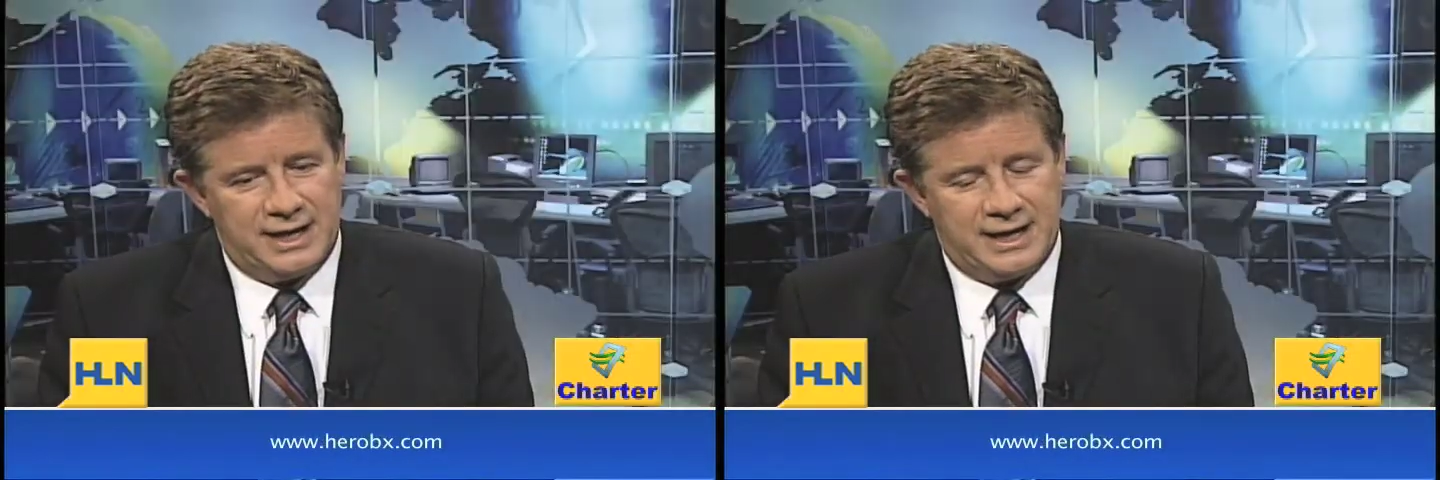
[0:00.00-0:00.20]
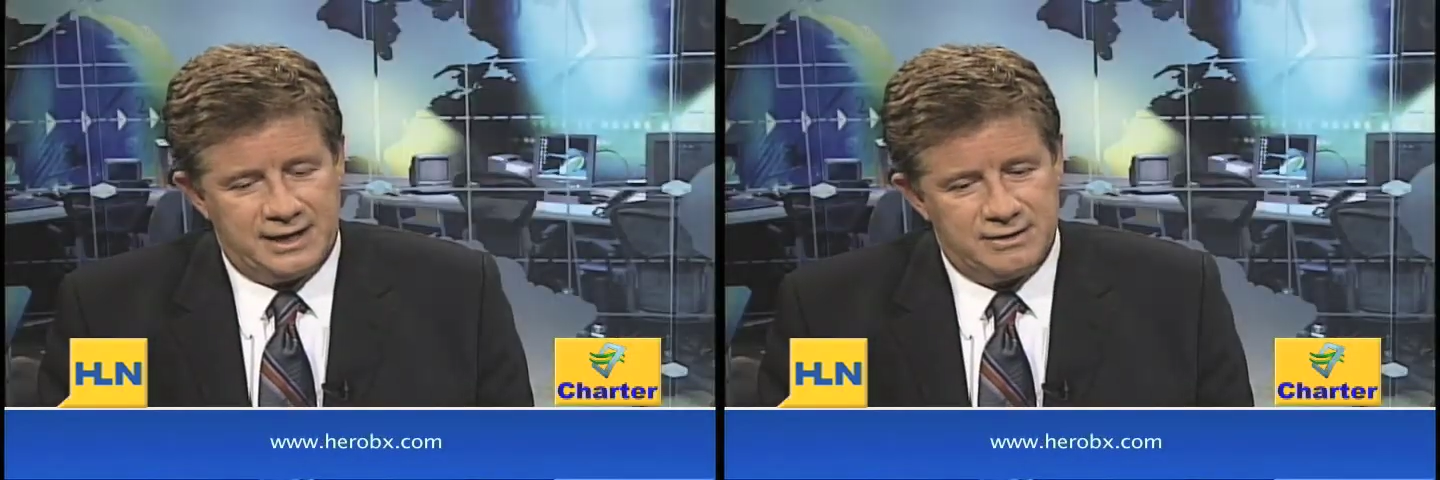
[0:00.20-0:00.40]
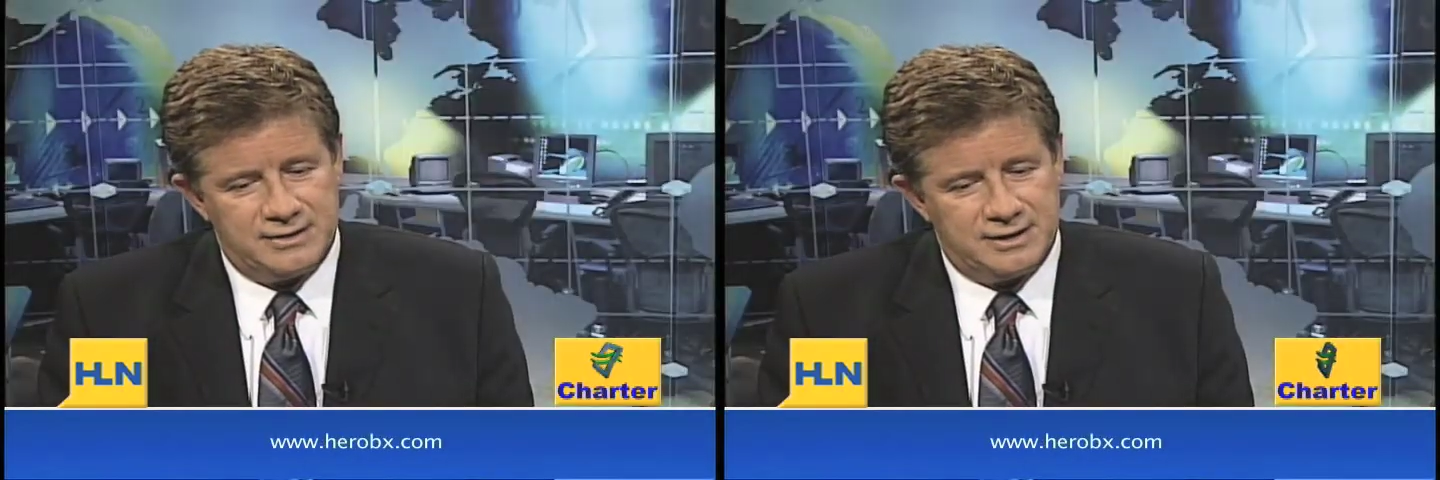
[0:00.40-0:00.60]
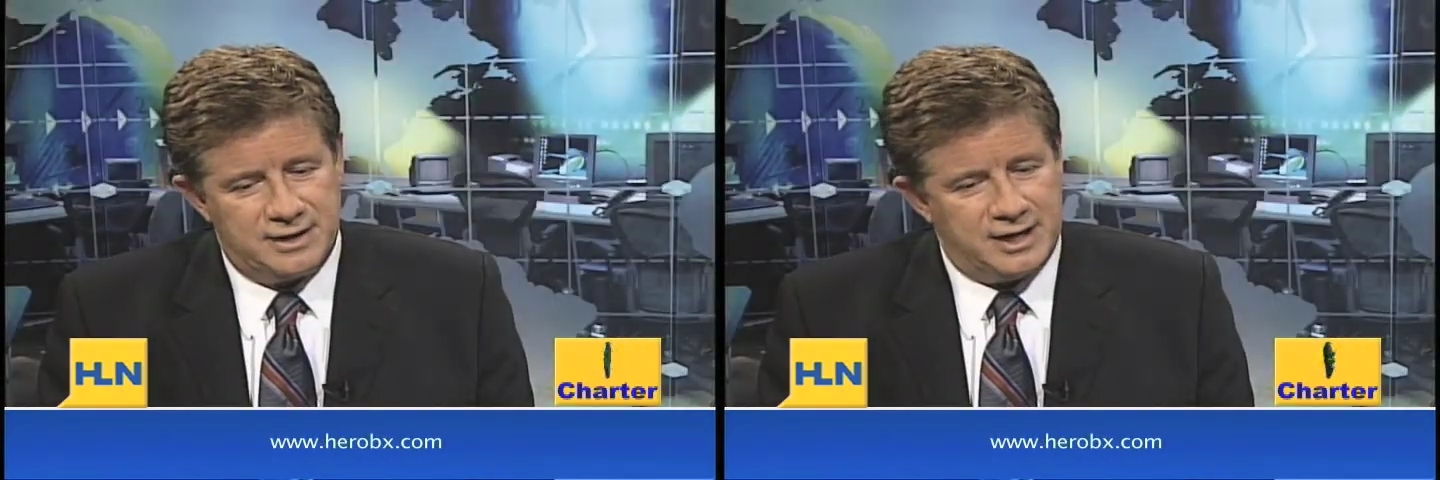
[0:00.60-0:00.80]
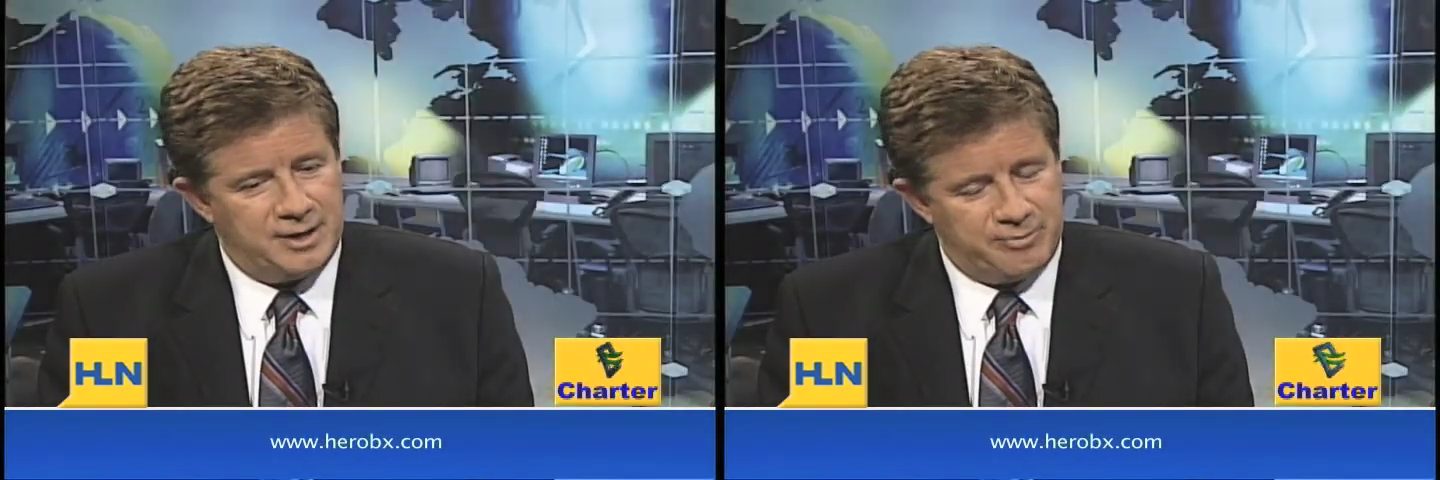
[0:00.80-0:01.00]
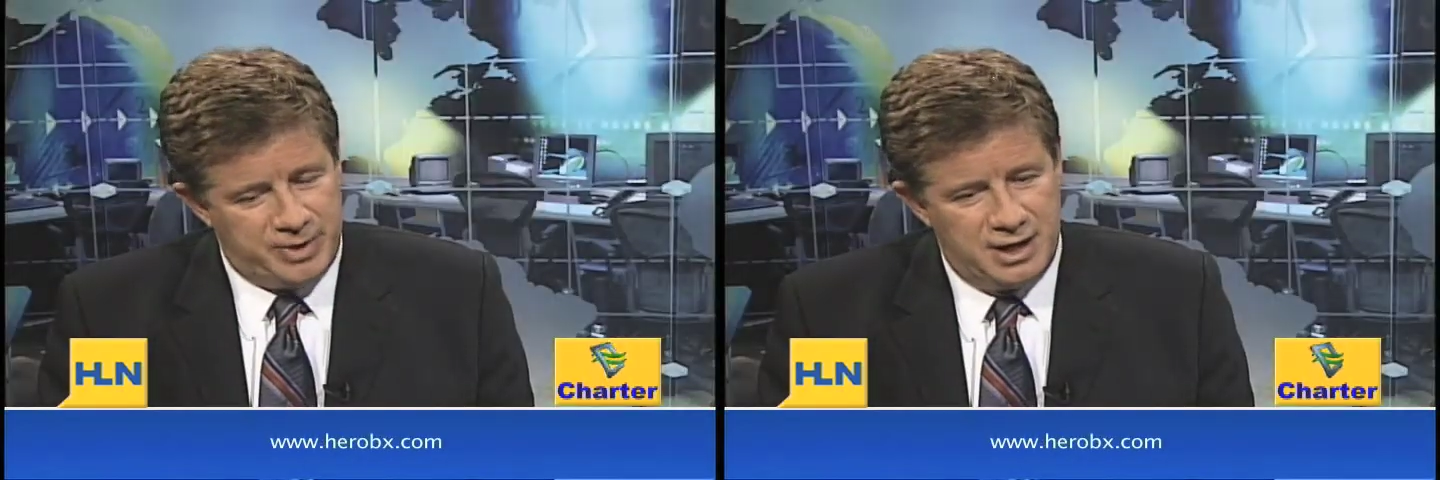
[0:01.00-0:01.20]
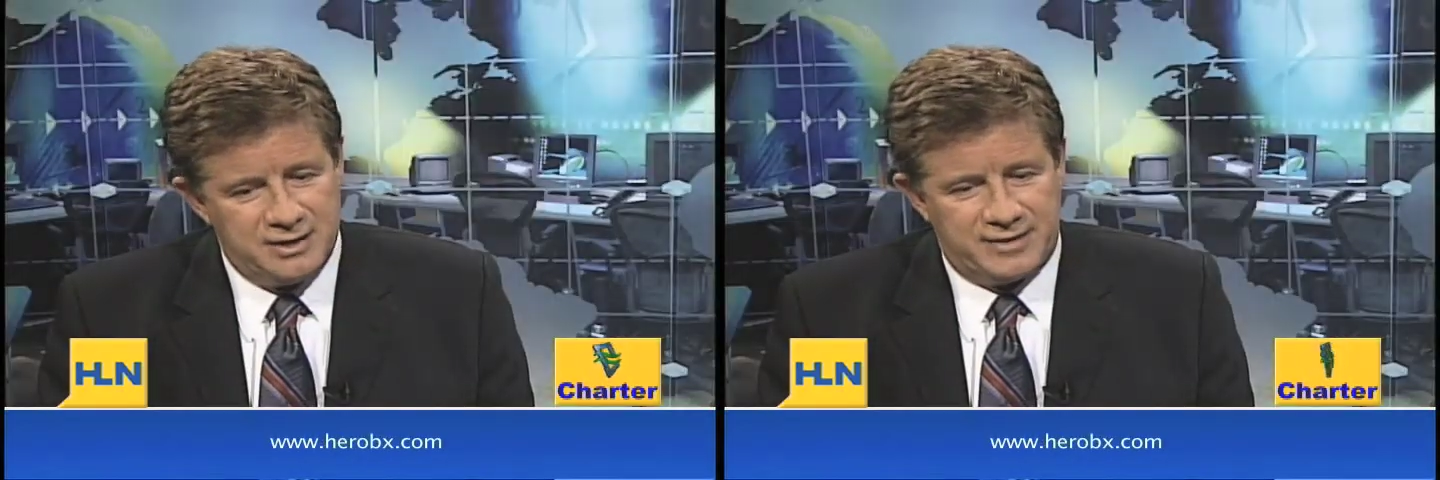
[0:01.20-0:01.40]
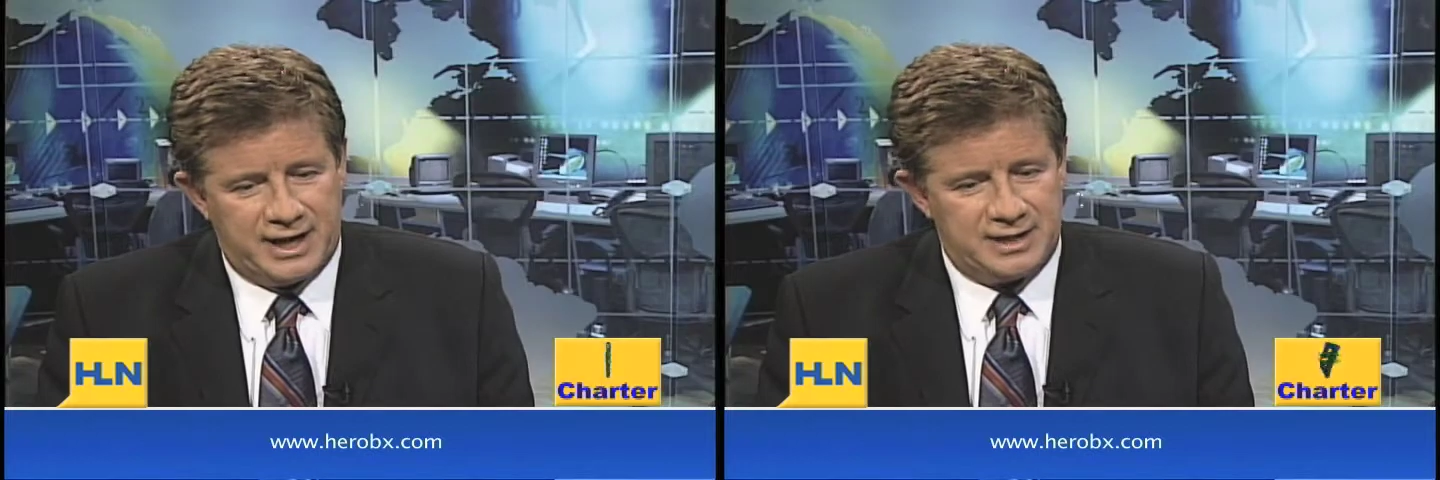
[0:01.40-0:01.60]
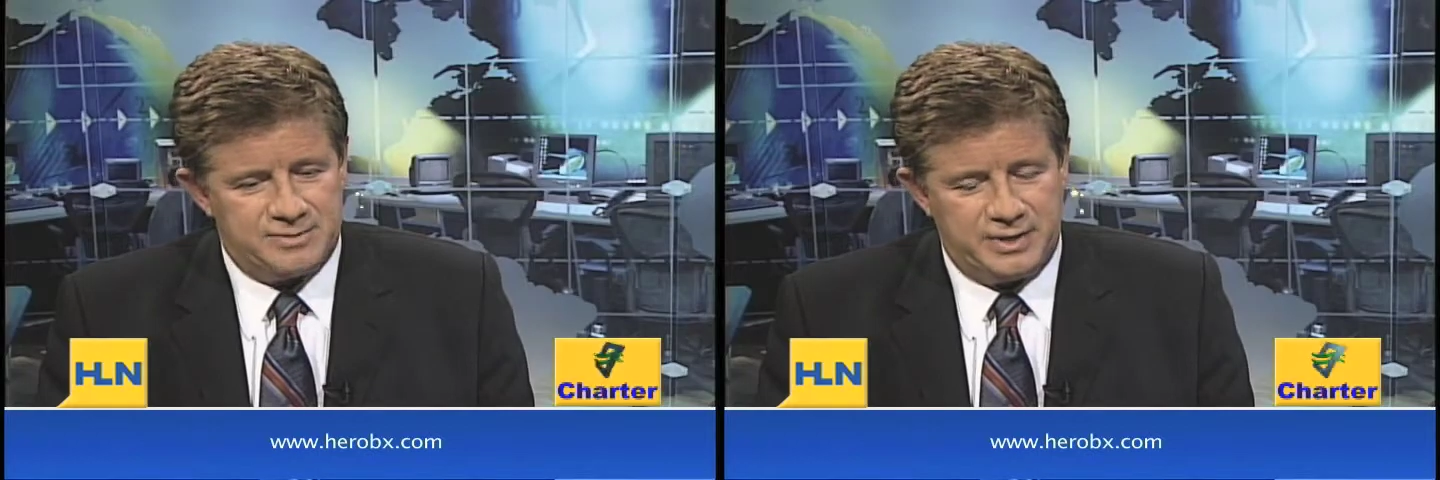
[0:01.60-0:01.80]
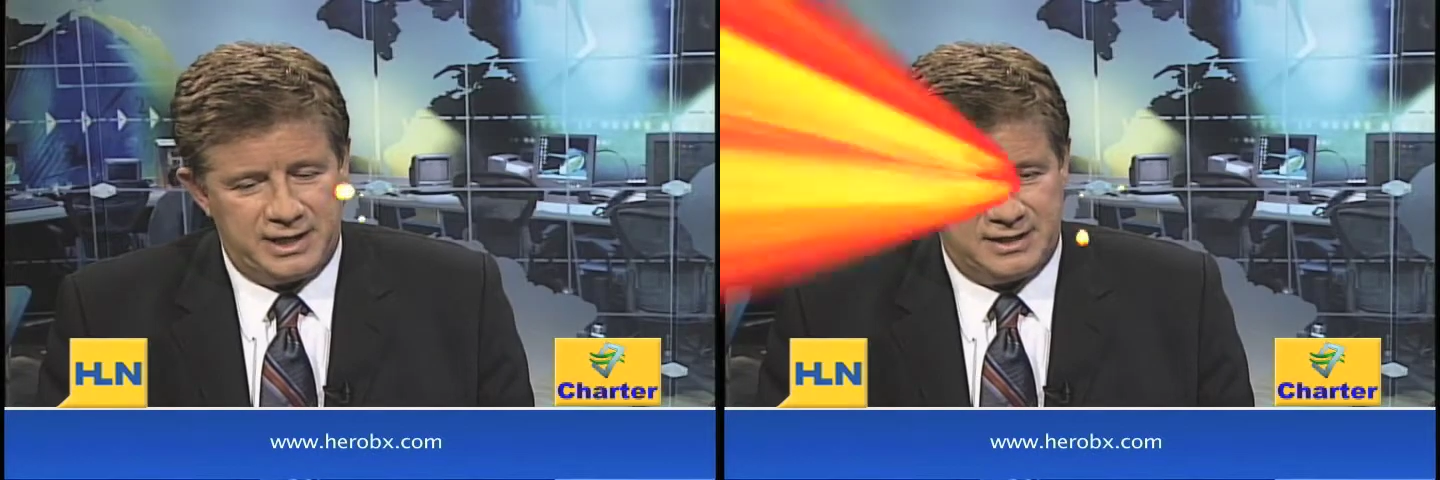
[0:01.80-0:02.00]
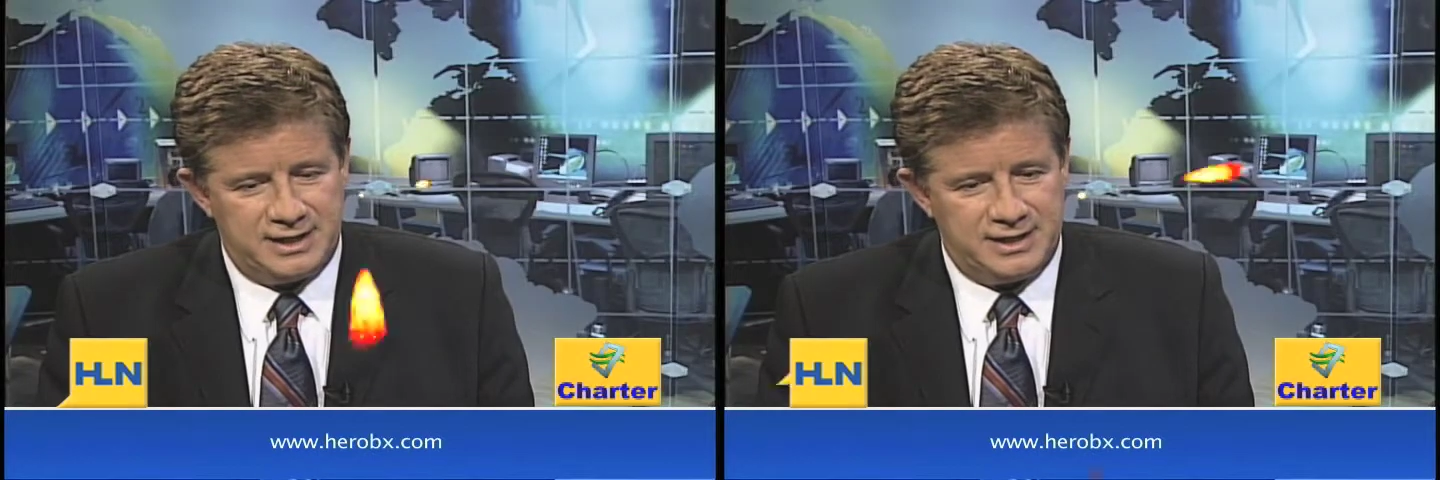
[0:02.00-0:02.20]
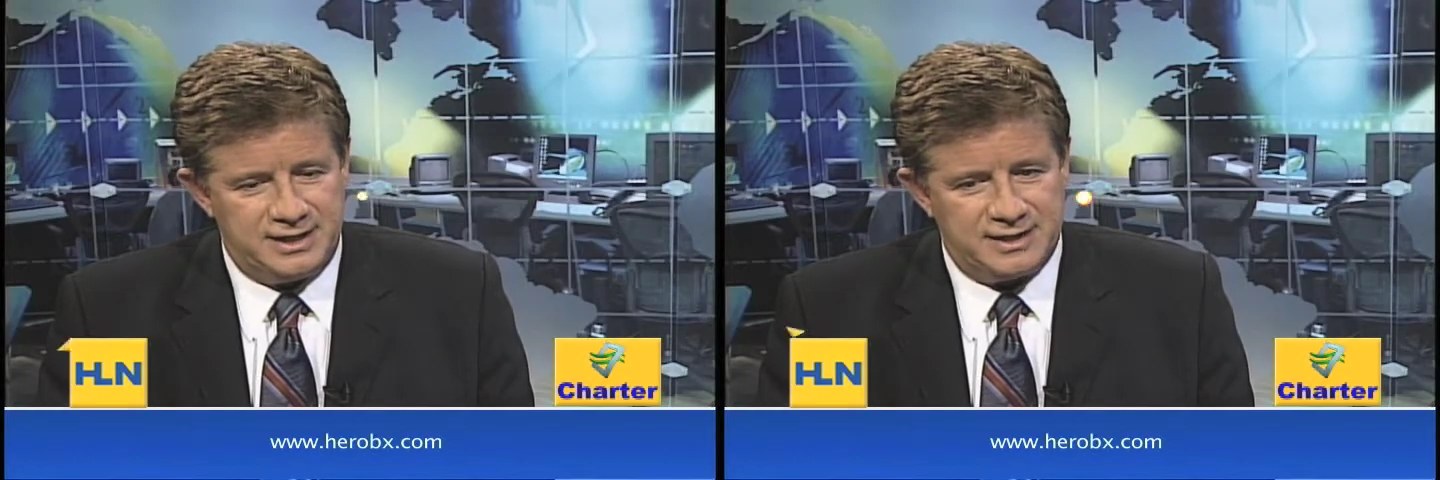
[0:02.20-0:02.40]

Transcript: and uh, part of that has been the